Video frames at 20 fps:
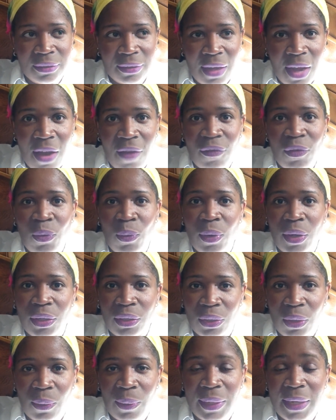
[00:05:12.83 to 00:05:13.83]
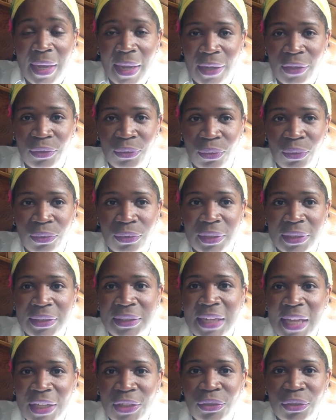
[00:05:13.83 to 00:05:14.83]
everyone going natural.
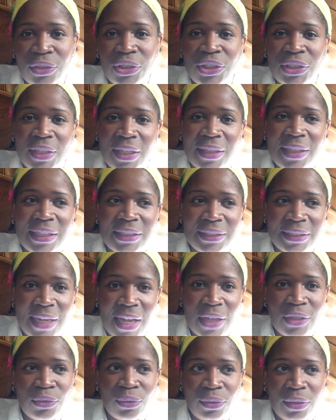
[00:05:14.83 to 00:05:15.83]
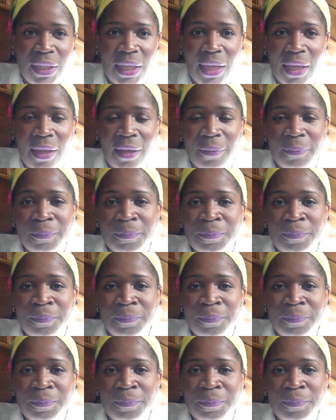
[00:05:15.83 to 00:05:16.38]
She said, this natural thing.